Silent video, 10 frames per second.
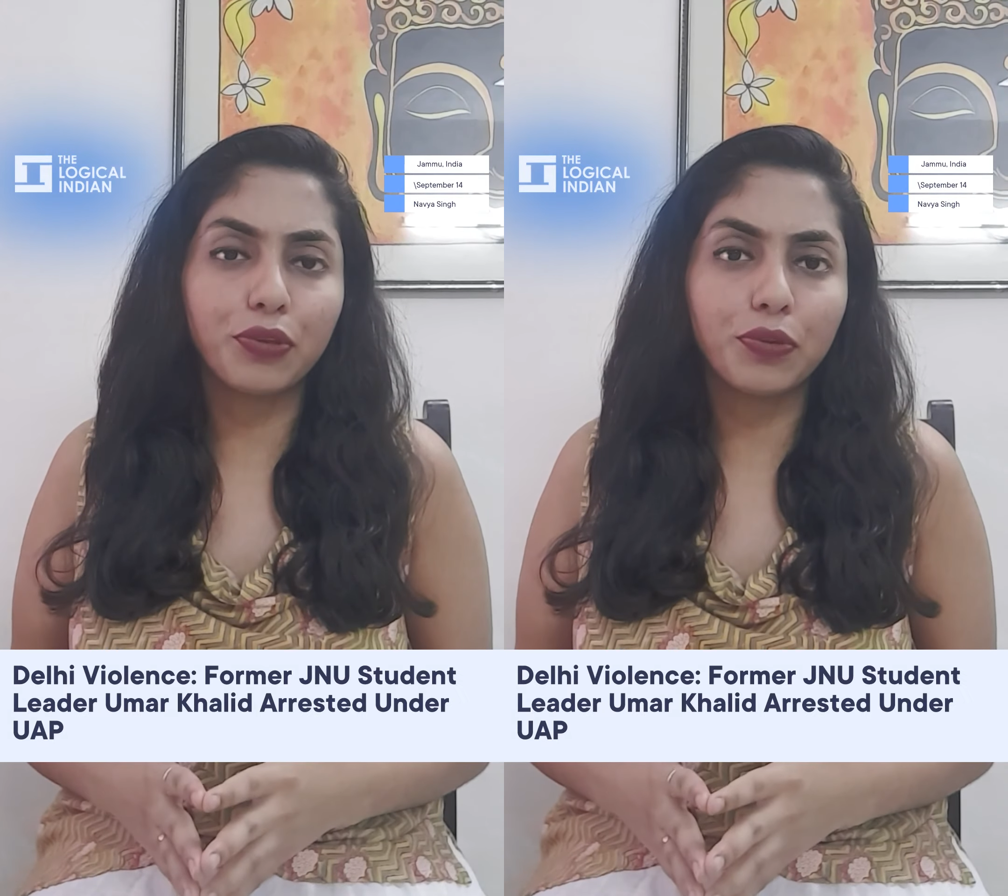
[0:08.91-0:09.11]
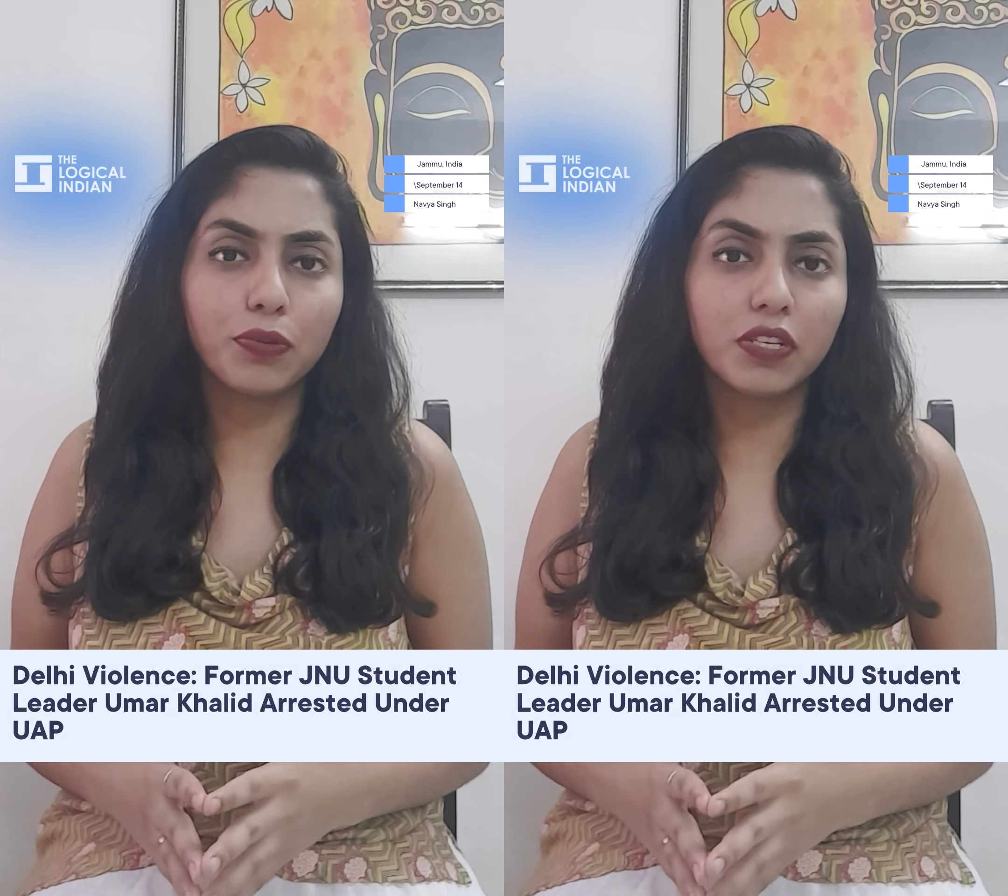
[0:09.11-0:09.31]

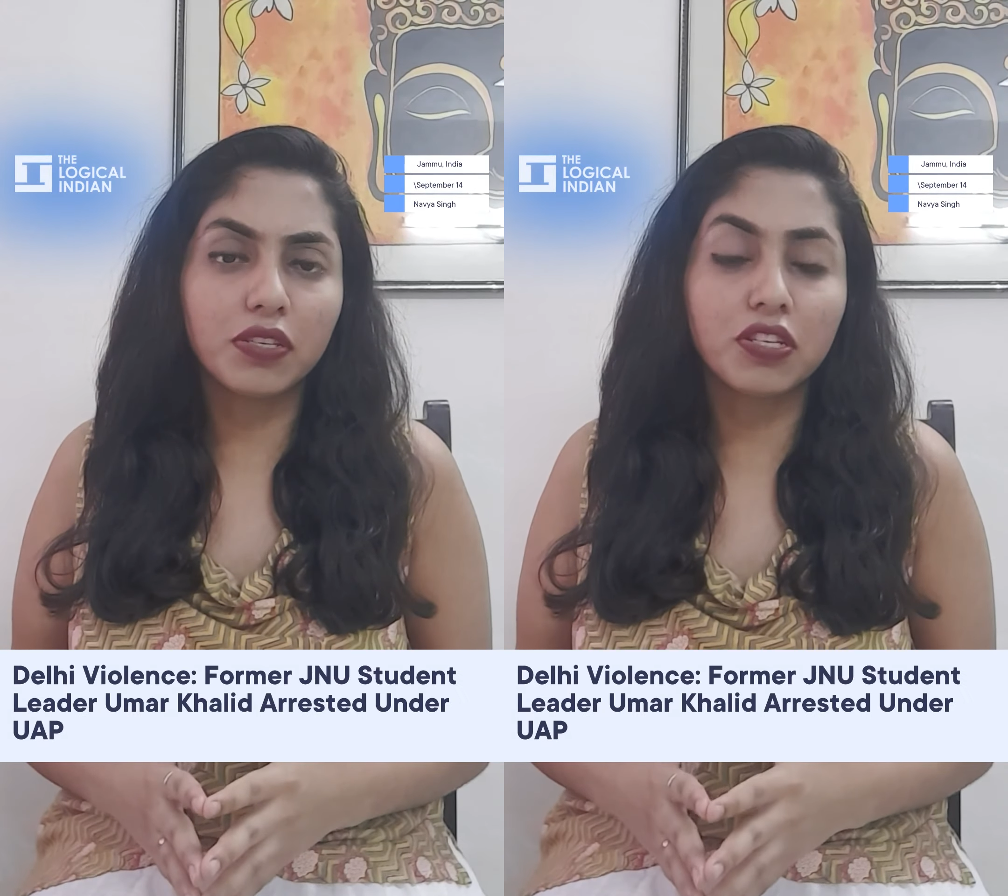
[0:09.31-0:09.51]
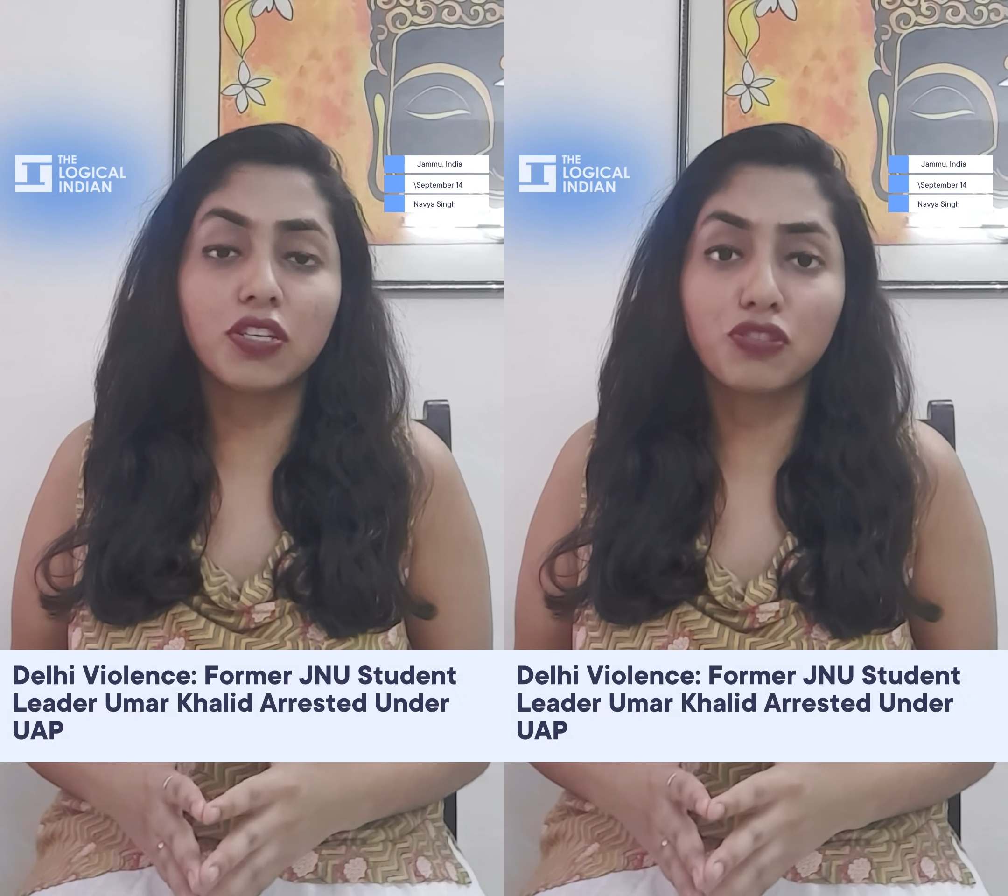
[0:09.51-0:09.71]

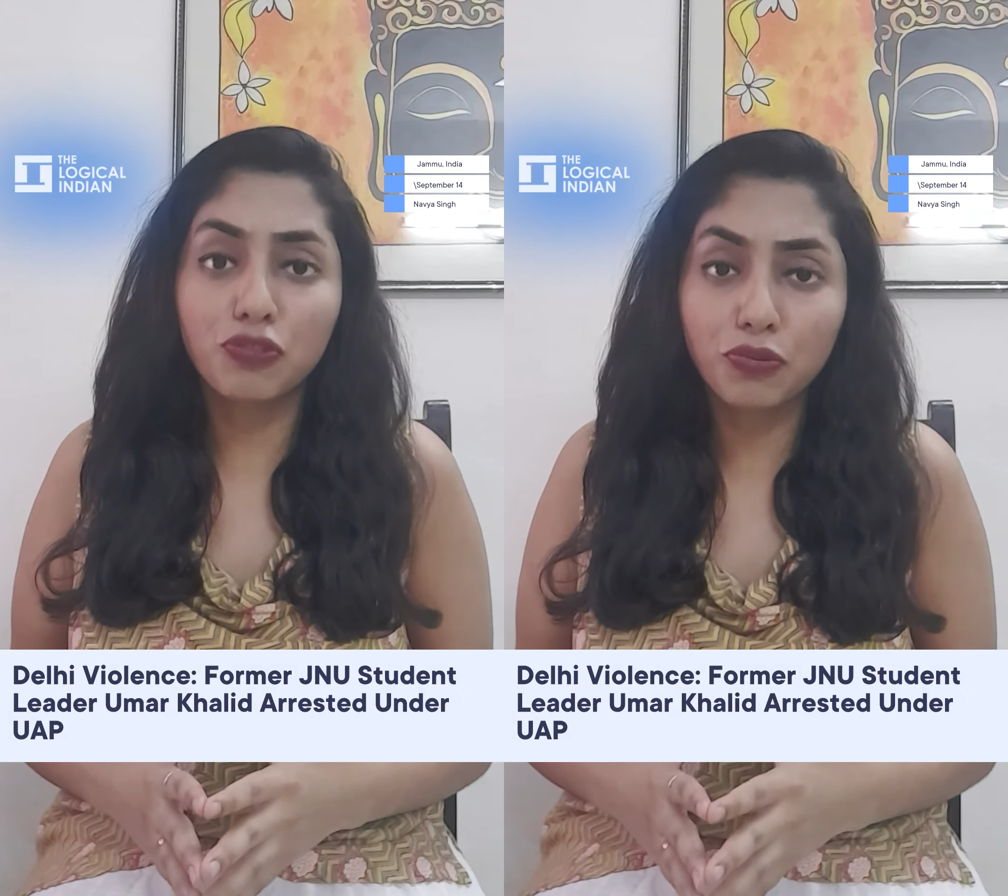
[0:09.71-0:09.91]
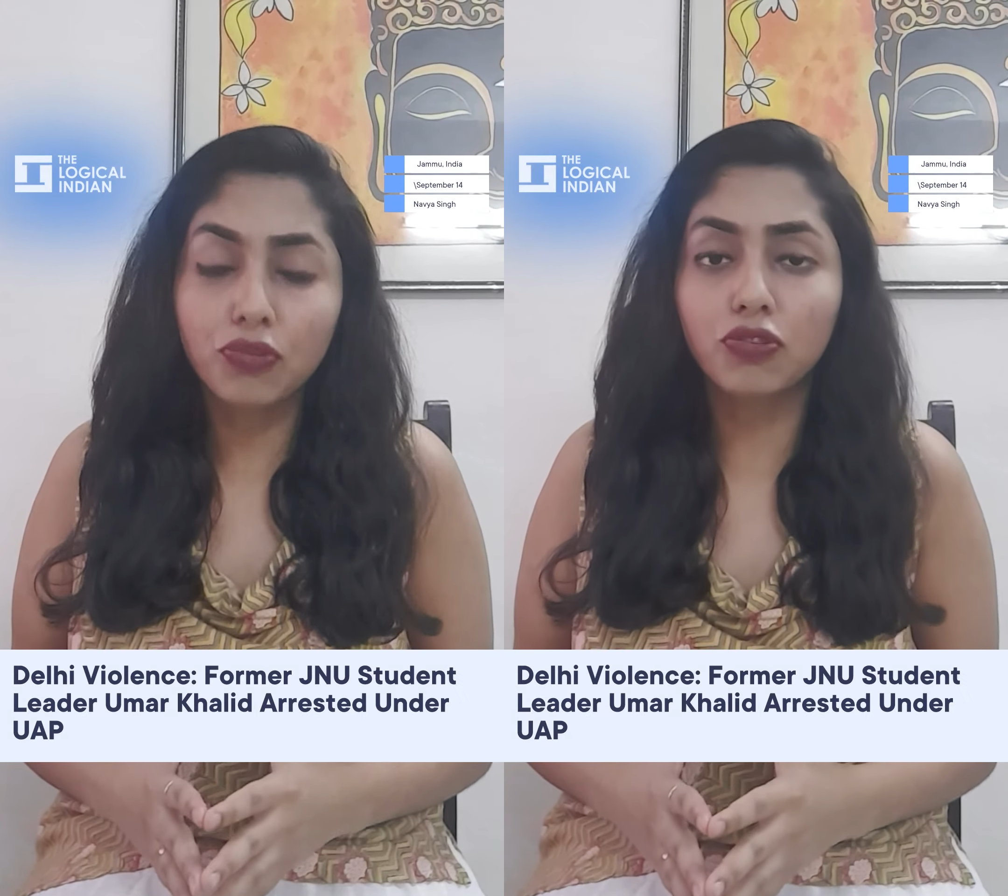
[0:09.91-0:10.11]
University
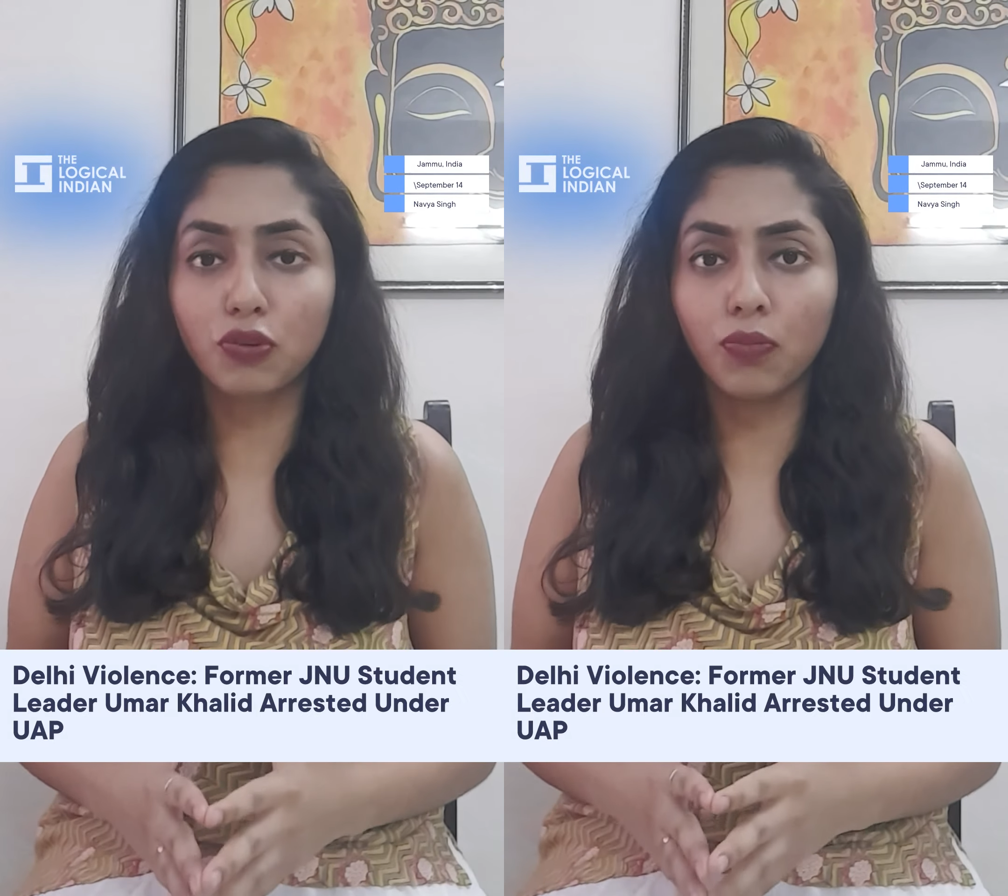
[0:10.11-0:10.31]
student